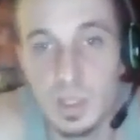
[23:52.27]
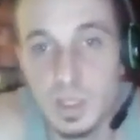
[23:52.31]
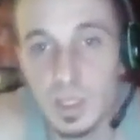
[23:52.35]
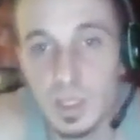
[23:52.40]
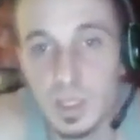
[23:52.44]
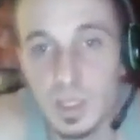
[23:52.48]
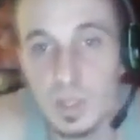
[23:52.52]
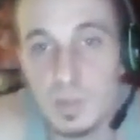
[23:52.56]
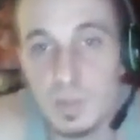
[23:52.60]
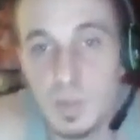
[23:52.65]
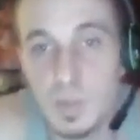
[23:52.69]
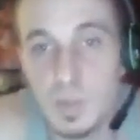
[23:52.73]

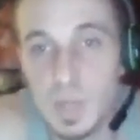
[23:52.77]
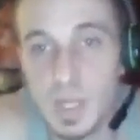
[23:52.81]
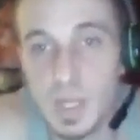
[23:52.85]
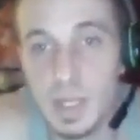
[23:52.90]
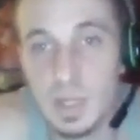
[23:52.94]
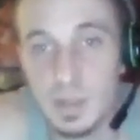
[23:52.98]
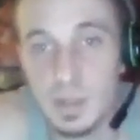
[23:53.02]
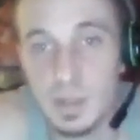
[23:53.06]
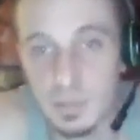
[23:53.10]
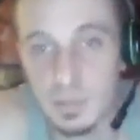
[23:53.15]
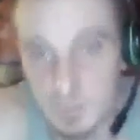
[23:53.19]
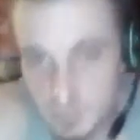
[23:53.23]
Keep your
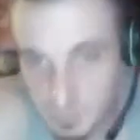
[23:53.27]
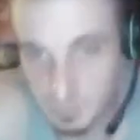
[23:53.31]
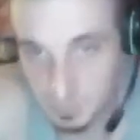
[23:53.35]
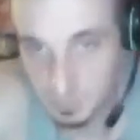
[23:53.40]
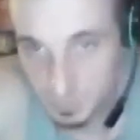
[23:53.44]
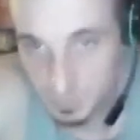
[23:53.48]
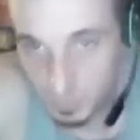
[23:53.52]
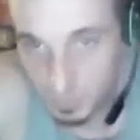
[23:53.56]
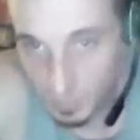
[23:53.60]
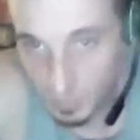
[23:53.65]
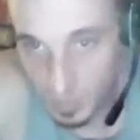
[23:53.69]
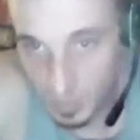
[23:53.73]
mind
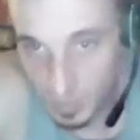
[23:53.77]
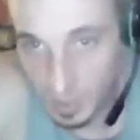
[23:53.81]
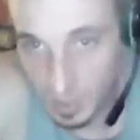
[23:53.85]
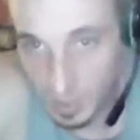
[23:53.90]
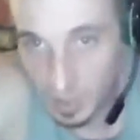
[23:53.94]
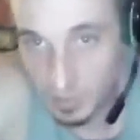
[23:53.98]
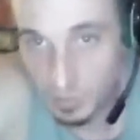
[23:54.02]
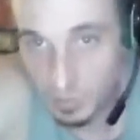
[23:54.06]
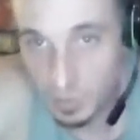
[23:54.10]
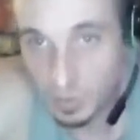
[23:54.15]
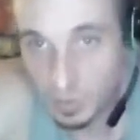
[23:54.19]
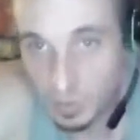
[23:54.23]

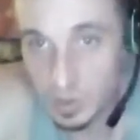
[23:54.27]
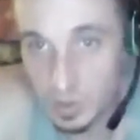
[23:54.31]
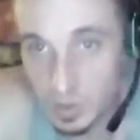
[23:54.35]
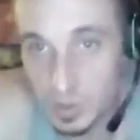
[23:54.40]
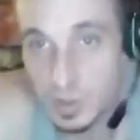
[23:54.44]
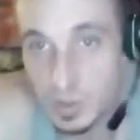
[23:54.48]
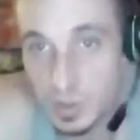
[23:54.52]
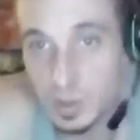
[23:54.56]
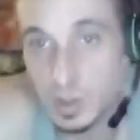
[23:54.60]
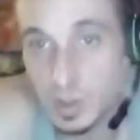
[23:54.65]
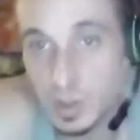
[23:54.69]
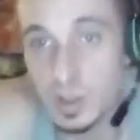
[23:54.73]
ever on the
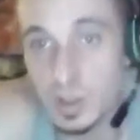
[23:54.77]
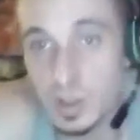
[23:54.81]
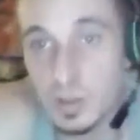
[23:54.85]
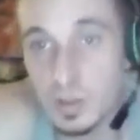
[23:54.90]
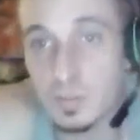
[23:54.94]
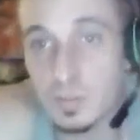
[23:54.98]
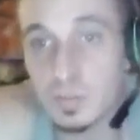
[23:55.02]
star,